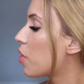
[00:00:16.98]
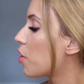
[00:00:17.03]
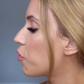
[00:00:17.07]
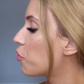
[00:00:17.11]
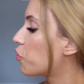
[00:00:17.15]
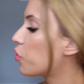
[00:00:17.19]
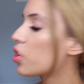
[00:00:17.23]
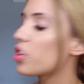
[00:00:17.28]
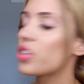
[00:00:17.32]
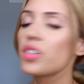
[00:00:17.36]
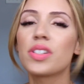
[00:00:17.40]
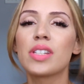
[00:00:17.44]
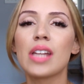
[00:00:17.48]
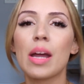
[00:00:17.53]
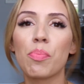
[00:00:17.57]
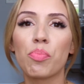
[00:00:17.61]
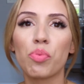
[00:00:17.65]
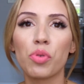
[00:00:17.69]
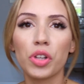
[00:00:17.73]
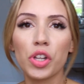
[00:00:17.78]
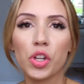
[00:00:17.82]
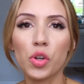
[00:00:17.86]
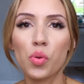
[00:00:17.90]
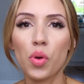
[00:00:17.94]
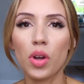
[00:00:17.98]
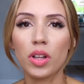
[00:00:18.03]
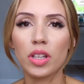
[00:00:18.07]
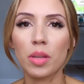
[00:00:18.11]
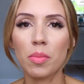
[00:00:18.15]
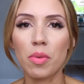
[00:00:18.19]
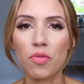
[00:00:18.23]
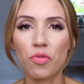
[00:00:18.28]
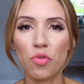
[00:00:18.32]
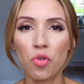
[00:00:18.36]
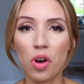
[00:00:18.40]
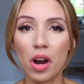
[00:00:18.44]
the first step really
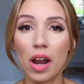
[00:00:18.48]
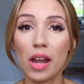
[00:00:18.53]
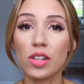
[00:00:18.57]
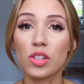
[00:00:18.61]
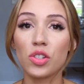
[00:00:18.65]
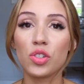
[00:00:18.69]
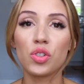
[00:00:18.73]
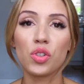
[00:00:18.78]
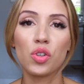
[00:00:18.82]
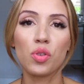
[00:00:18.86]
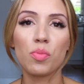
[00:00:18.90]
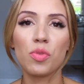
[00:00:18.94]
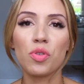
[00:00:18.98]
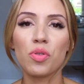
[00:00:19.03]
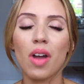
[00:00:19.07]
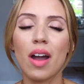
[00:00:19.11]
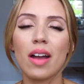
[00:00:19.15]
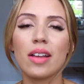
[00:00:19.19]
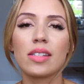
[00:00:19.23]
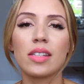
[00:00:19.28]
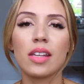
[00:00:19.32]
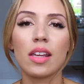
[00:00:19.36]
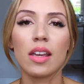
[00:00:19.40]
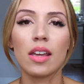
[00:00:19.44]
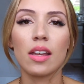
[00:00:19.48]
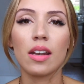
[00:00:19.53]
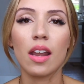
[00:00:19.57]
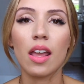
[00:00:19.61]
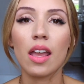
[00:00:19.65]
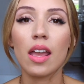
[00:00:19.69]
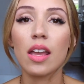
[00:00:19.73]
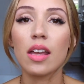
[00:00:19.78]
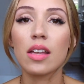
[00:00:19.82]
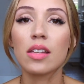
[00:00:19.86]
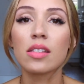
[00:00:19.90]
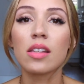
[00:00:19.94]
quickly before I zoom you guys in
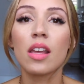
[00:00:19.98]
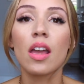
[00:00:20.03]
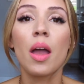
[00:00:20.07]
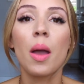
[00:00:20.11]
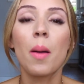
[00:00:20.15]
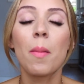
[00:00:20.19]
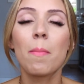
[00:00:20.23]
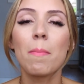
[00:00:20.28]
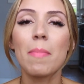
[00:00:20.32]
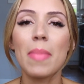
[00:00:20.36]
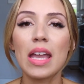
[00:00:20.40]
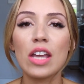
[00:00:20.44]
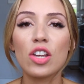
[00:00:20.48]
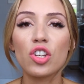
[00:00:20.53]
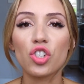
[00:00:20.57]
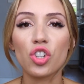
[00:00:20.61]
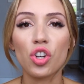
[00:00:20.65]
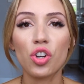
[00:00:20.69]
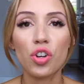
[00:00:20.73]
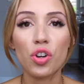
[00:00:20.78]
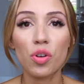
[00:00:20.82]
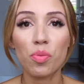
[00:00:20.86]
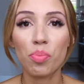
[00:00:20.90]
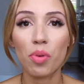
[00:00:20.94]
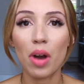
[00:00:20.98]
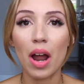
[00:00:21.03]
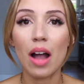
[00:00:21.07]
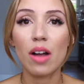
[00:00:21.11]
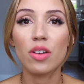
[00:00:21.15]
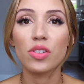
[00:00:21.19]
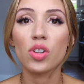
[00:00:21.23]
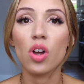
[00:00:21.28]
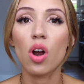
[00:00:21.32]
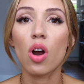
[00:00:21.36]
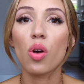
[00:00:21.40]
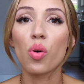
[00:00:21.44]
is make sure your
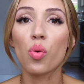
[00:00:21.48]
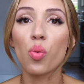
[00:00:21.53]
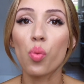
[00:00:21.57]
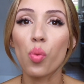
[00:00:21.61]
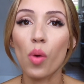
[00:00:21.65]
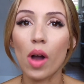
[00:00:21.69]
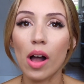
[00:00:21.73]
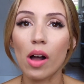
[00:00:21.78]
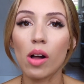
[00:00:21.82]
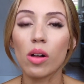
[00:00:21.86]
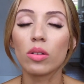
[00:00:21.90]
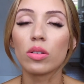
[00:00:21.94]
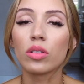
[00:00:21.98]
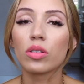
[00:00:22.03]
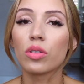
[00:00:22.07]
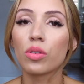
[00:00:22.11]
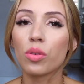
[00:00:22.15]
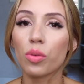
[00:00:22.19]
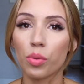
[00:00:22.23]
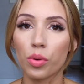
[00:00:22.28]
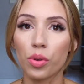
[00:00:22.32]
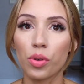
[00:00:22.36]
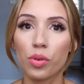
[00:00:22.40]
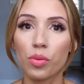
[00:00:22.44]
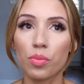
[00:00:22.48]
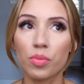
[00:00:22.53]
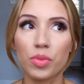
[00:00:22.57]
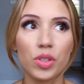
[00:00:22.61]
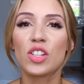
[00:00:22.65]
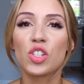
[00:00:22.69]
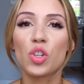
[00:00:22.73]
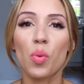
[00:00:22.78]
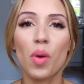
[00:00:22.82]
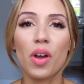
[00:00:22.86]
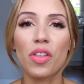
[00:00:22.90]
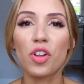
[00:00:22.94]
brows are well
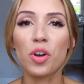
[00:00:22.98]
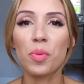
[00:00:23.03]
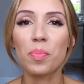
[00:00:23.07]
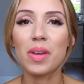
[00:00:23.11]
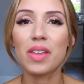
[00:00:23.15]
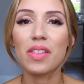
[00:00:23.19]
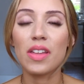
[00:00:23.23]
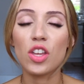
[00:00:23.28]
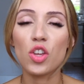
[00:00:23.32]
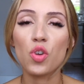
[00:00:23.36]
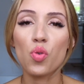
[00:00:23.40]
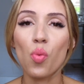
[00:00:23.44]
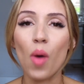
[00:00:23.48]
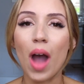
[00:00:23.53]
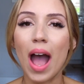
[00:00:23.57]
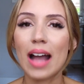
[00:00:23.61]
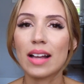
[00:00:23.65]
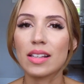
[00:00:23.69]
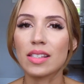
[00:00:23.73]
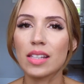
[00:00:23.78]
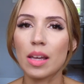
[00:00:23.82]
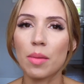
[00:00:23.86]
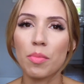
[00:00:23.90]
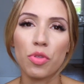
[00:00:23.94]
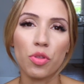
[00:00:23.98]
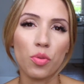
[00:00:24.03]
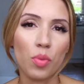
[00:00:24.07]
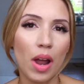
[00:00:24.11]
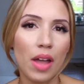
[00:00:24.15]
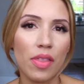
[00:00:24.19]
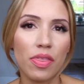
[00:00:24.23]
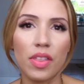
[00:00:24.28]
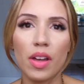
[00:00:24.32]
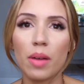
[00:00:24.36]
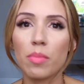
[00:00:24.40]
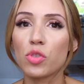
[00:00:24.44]
groomed. So whether it be that you wax them,
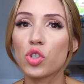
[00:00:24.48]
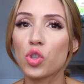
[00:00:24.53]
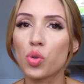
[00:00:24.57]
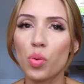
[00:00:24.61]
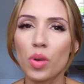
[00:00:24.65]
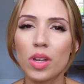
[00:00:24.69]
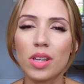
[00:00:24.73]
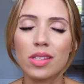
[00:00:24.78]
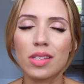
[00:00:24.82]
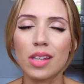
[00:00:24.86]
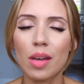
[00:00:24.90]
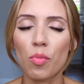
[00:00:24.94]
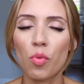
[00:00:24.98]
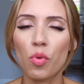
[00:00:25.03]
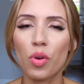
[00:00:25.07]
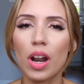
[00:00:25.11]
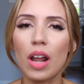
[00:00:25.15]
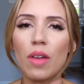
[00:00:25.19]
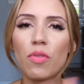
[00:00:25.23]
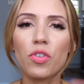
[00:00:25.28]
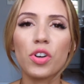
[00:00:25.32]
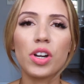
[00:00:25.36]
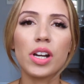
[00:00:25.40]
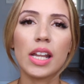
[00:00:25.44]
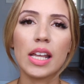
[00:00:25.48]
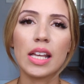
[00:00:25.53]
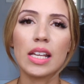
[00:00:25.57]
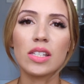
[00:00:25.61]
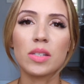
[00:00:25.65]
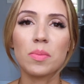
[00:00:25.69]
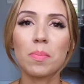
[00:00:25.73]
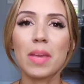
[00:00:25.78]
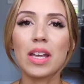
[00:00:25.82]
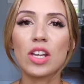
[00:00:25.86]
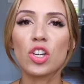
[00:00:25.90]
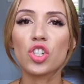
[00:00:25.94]
thread them, tweeze them, whatever it
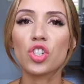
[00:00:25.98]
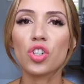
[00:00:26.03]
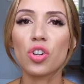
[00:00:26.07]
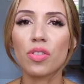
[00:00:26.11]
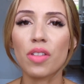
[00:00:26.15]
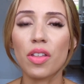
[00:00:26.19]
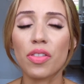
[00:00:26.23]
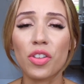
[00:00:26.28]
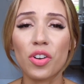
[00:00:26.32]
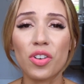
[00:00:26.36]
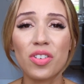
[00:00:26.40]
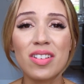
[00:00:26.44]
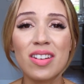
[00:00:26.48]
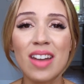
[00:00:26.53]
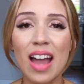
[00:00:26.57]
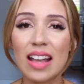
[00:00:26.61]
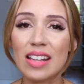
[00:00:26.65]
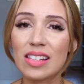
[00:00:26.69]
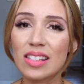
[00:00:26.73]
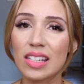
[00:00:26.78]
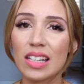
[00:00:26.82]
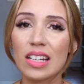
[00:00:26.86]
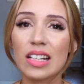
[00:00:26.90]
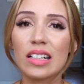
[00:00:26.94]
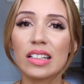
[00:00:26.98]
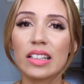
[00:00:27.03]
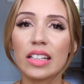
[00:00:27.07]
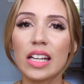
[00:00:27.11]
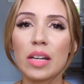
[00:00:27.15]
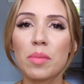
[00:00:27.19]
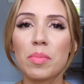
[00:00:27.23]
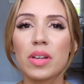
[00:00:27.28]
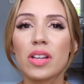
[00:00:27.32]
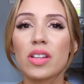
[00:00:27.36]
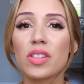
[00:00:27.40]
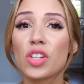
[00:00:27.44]
is, make sure that they're nice and
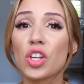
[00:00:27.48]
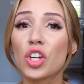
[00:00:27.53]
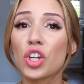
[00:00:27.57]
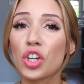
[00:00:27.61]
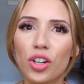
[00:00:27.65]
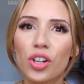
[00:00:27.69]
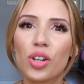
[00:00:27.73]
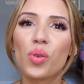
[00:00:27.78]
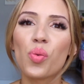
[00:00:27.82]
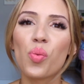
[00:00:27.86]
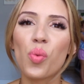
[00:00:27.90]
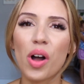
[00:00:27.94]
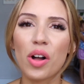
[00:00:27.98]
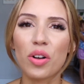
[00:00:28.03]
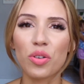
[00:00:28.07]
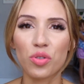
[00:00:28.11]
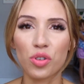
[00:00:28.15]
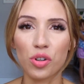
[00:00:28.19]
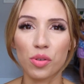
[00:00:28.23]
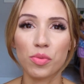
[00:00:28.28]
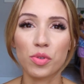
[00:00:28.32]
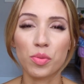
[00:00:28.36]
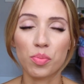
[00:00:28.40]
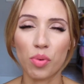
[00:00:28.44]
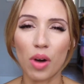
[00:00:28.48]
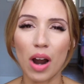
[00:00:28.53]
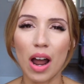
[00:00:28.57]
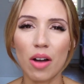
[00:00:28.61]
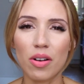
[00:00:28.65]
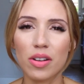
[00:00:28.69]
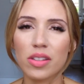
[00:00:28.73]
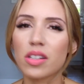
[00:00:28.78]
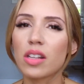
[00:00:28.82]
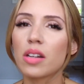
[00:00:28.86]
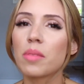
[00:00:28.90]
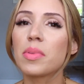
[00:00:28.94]
clean because a good well-groomed
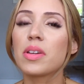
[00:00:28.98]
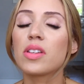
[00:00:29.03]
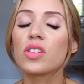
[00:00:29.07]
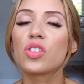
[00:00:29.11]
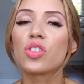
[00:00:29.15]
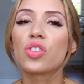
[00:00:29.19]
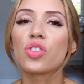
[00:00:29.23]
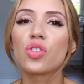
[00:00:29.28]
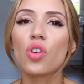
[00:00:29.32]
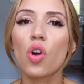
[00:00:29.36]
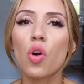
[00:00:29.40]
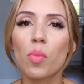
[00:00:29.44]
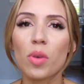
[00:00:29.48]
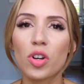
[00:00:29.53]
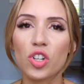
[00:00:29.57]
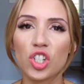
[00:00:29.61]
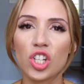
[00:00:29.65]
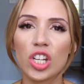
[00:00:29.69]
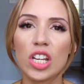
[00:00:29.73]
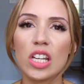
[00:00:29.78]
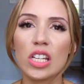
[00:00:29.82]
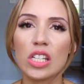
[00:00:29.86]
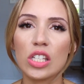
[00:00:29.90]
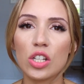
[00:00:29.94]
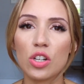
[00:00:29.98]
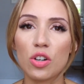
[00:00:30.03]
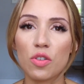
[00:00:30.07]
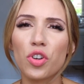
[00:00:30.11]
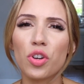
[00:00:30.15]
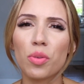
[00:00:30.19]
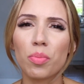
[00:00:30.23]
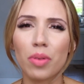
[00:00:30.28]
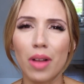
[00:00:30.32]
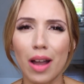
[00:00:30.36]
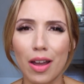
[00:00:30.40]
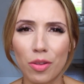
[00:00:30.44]
brow is gonna be so much easier
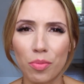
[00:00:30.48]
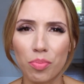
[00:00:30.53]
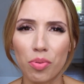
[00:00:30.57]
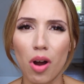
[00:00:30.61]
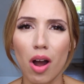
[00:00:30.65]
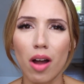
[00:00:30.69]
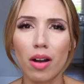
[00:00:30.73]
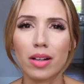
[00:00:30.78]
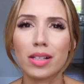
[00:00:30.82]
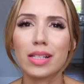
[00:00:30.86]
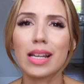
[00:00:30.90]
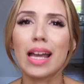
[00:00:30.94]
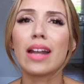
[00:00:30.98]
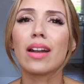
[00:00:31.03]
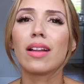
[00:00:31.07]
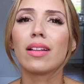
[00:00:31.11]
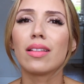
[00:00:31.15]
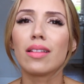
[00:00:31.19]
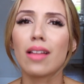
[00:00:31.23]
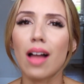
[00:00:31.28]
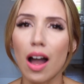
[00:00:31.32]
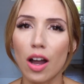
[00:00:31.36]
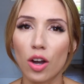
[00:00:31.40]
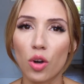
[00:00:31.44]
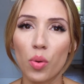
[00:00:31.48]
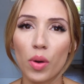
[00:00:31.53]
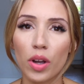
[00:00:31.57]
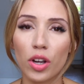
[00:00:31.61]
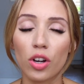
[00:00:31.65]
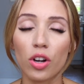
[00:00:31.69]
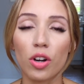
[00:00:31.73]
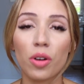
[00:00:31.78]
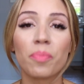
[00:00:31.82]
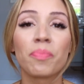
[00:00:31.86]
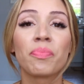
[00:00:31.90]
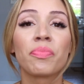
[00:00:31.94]
for you to apply the product and a lot
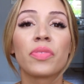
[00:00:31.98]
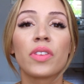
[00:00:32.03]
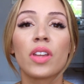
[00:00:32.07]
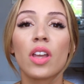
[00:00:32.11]
quicker.